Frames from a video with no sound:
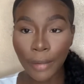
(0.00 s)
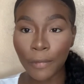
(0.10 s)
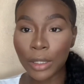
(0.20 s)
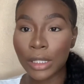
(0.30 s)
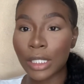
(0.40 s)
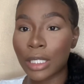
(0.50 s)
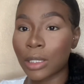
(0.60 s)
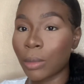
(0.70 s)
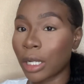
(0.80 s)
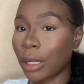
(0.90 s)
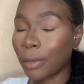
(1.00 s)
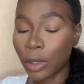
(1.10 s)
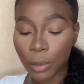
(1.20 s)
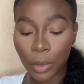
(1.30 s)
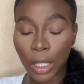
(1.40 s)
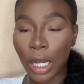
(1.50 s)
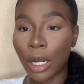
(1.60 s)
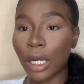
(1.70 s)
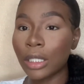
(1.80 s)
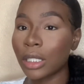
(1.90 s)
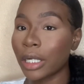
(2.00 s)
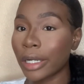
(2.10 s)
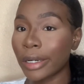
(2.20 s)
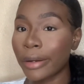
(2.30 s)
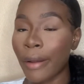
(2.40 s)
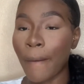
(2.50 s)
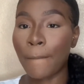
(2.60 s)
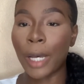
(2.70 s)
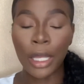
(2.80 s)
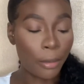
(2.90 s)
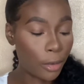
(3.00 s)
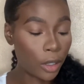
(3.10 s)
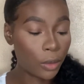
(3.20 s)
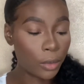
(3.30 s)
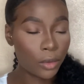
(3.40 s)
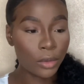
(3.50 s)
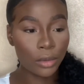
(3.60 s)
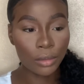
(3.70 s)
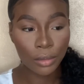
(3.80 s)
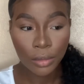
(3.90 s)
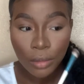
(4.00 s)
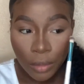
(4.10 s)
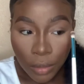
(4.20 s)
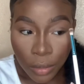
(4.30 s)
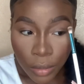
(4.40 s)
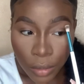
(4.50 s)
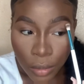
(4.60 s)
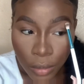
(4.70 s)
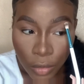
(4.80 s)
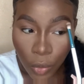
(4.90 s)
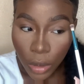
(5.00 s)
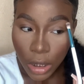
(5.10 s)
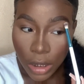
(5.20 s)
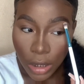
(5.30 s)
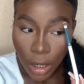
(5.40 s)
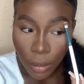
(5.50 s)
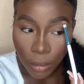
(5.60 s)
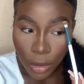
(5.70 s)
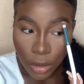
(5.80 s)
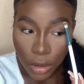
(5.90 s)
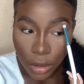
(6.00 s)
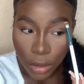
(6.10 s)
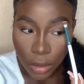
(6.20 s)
I'm gonna take some and I'm gonna put that under my brow bone with the same brush.